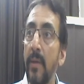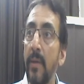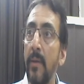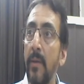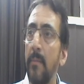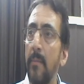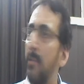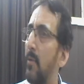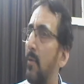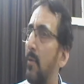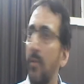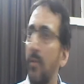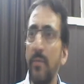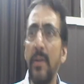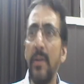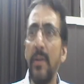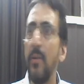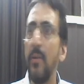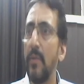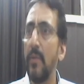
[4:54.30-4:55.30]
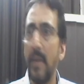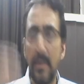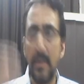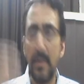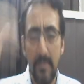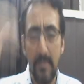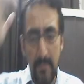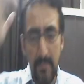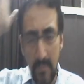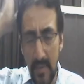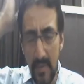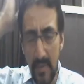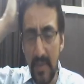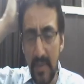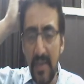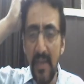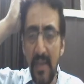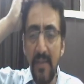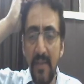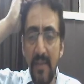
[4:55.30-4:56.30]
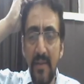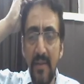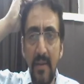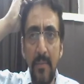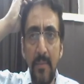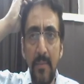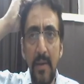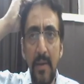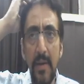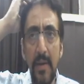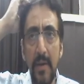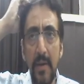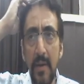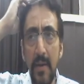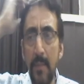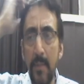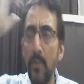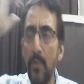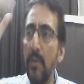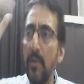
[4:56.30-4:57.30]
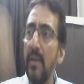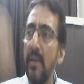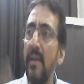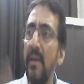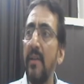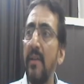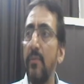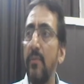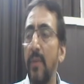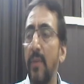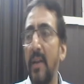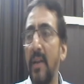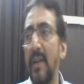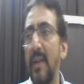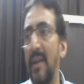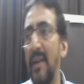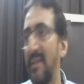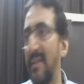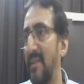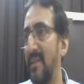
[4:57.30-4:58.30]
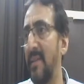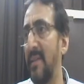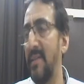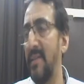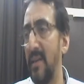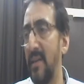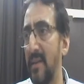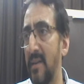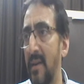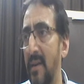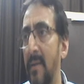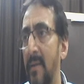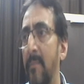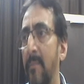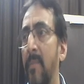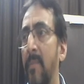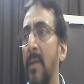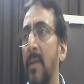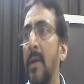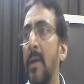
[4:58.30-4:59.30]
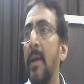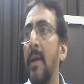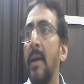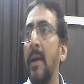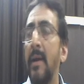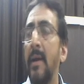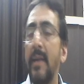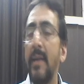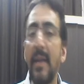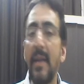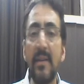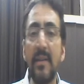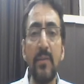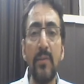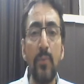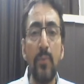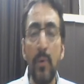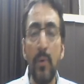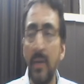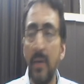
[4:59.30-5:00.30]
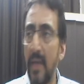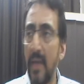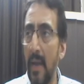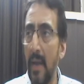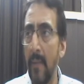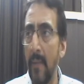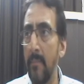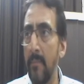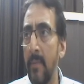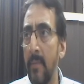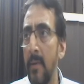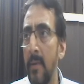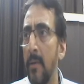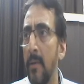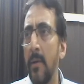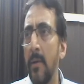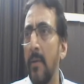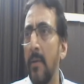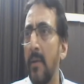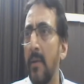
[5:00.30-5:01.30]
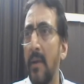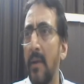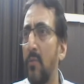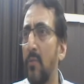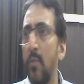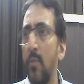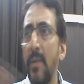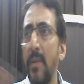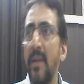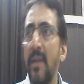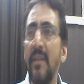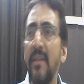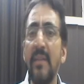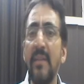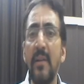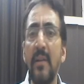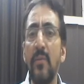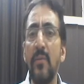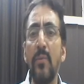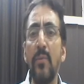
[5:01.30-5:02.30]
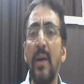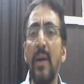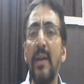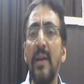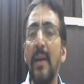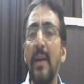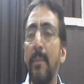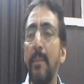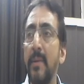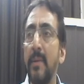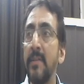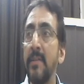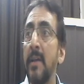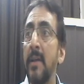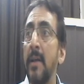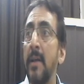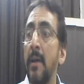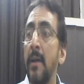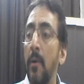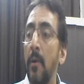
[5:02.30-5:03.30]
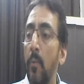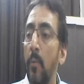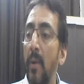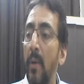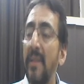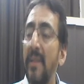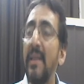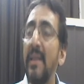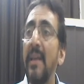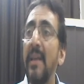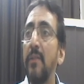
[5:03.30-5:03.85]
because we know that the T cell mediated immunity is very less in children, it takes its own time. There are so many reasons why it happens. One thing is